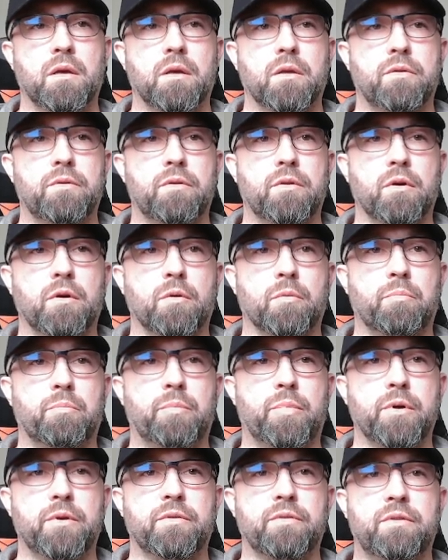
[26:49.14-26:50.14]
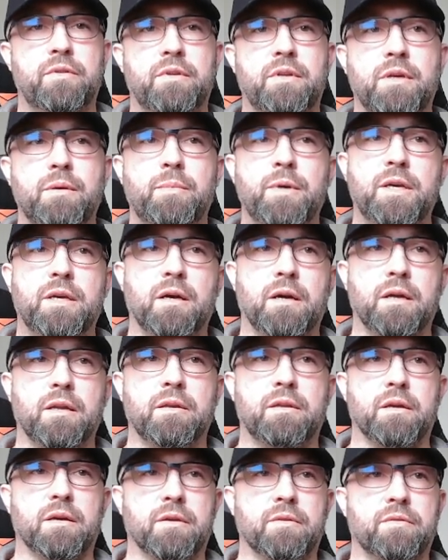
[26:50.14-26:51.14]
So, books DB
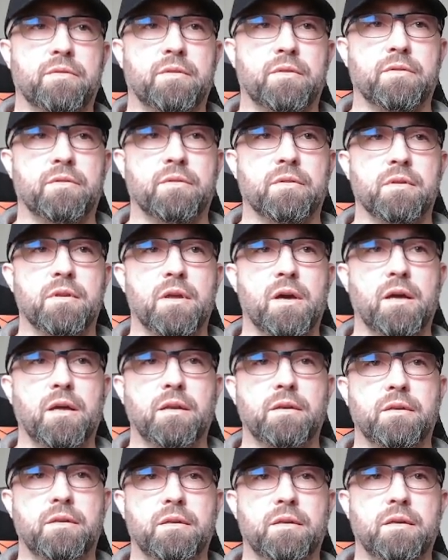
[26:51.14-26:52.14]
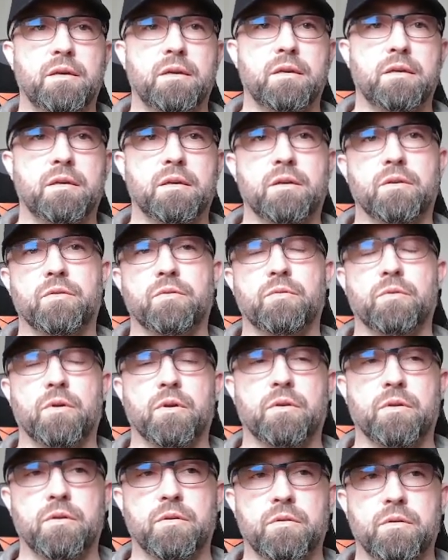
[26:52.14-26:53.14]
context does not take a
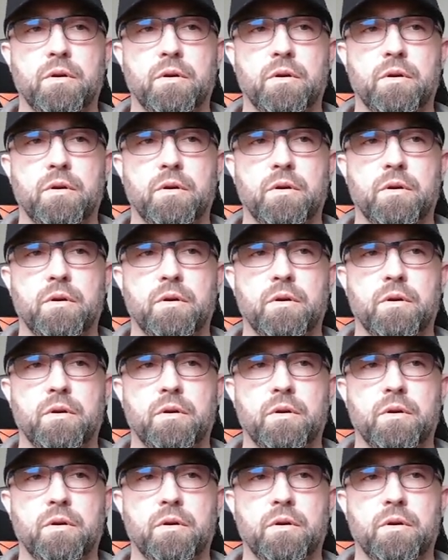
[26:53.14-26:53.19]
constructor.